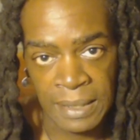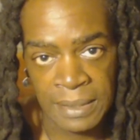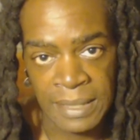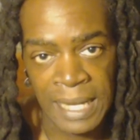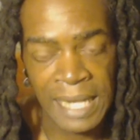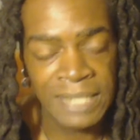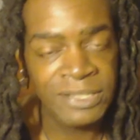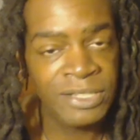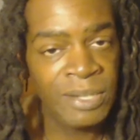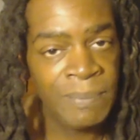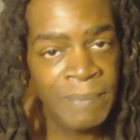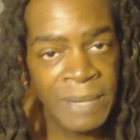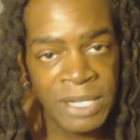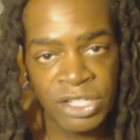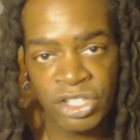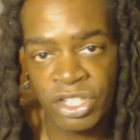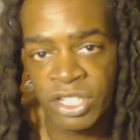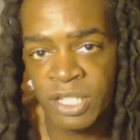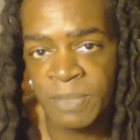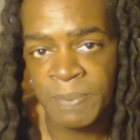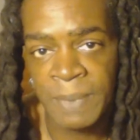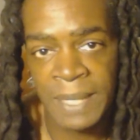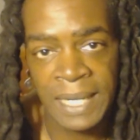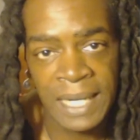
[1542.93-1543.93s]
Not to
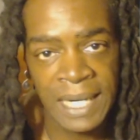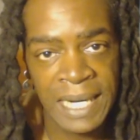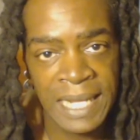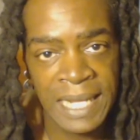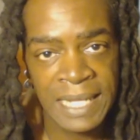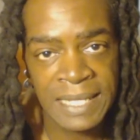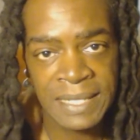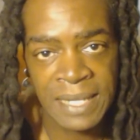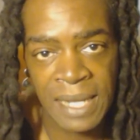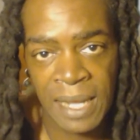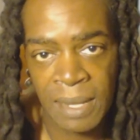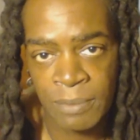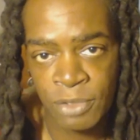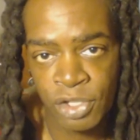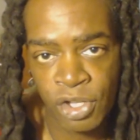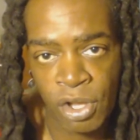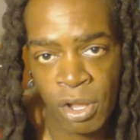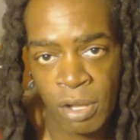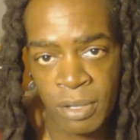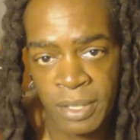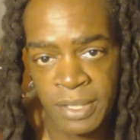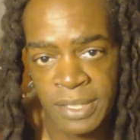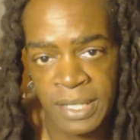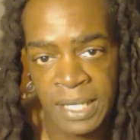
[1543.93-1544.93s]
mention spend any time
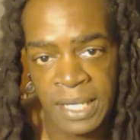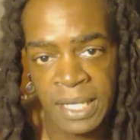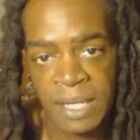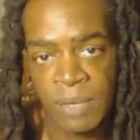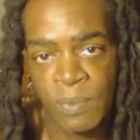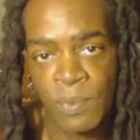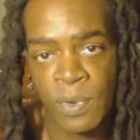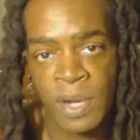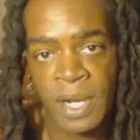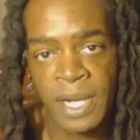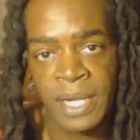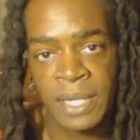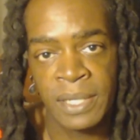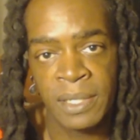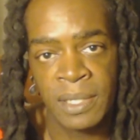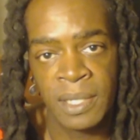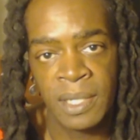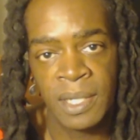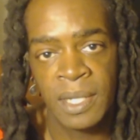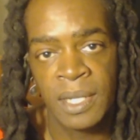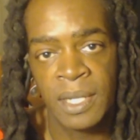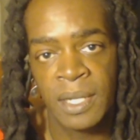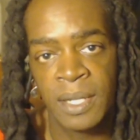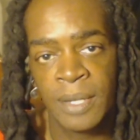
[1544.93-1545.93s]
talking to anyone,
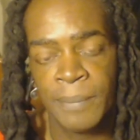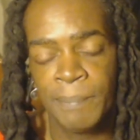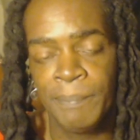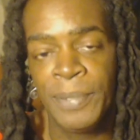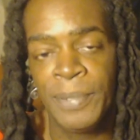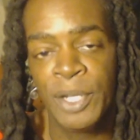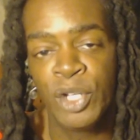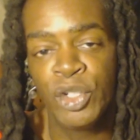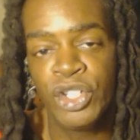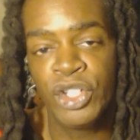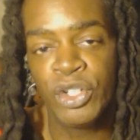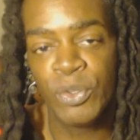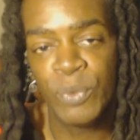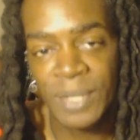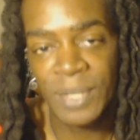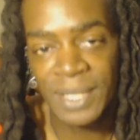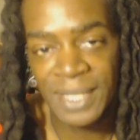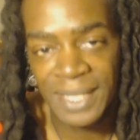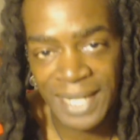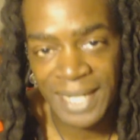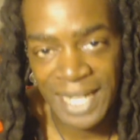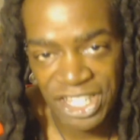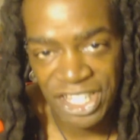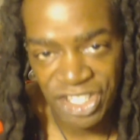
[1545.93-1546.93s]
building
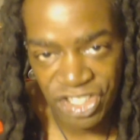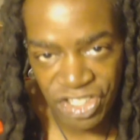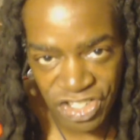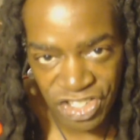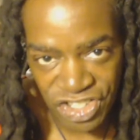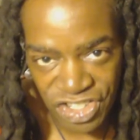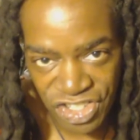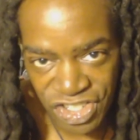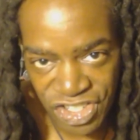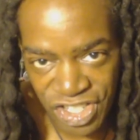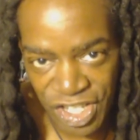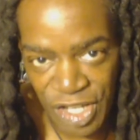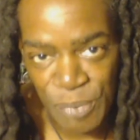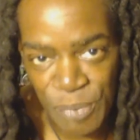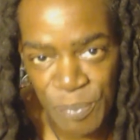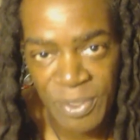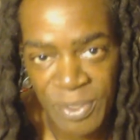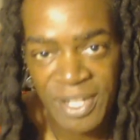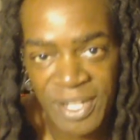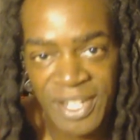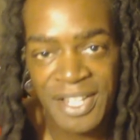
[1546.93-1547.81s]
relationship